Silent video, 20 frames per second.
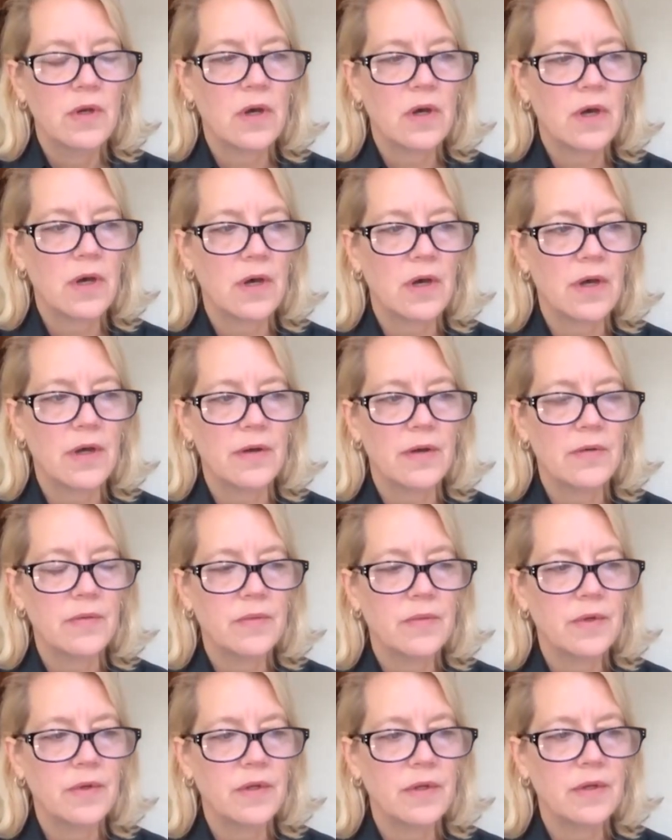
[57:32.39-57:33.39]
uh,
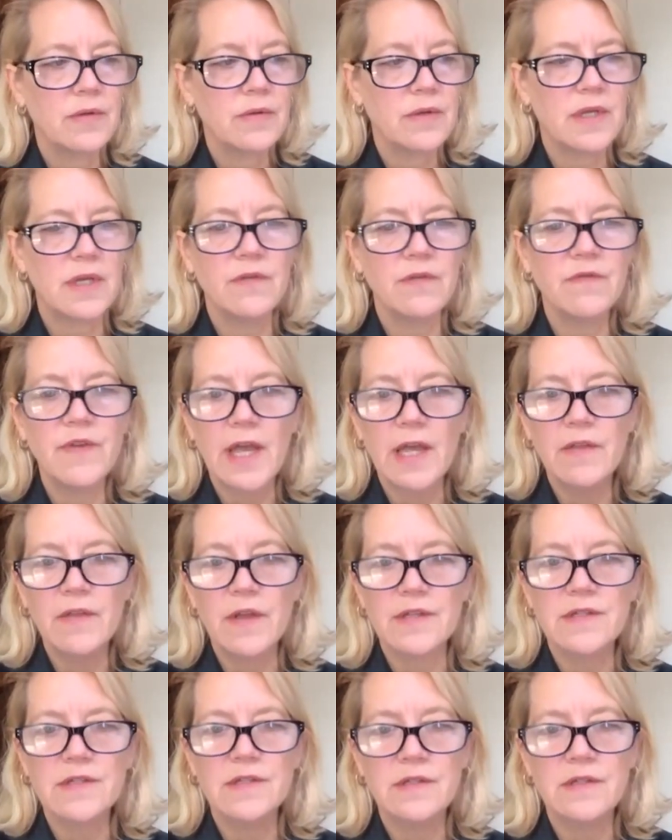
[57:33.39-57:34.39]
convey
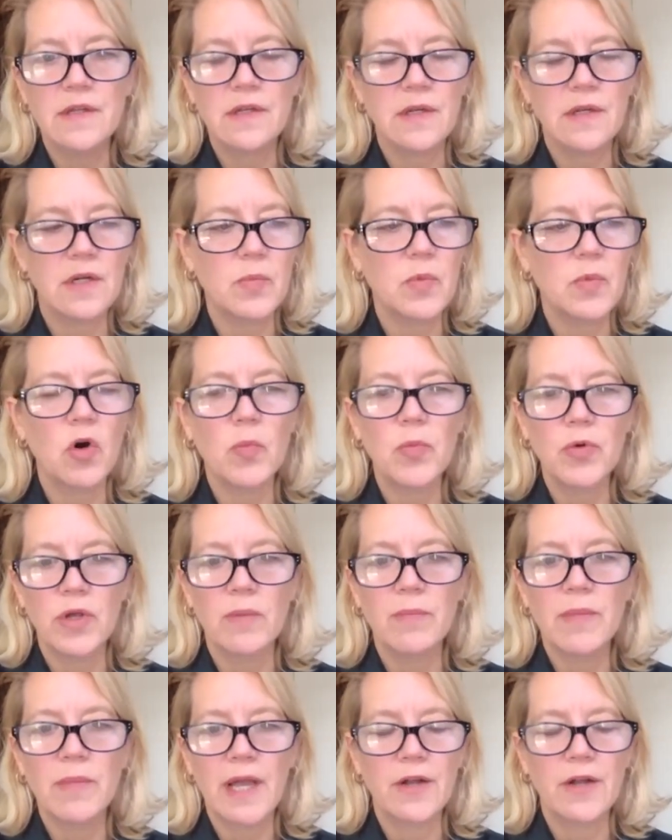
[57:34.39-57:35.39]
this in an
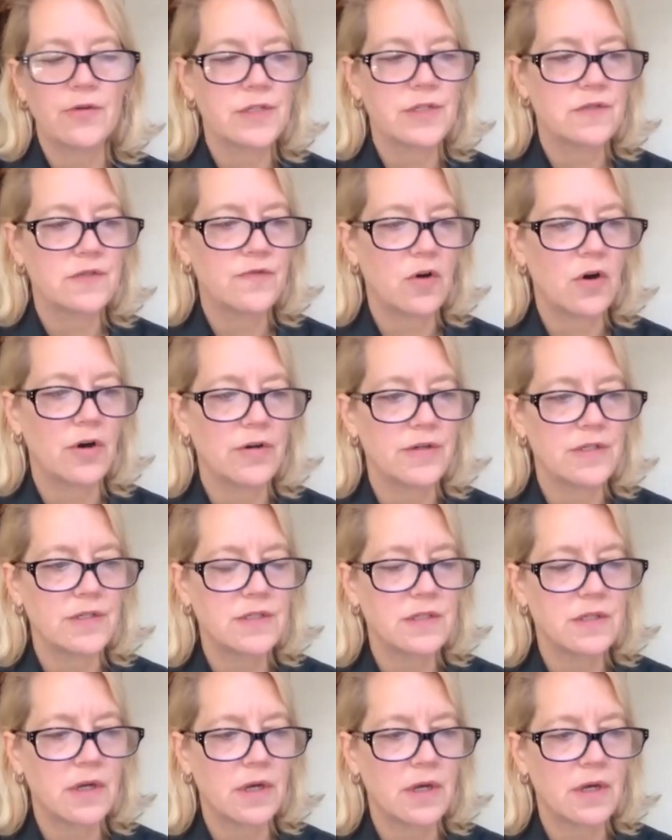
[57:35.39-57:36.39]
appropriate manner as far
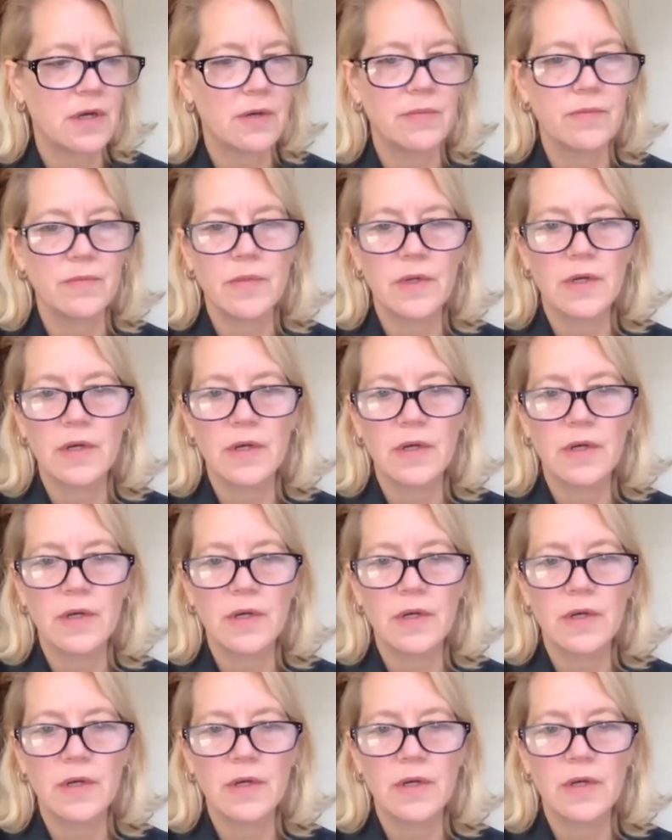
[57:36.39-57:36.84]
as um,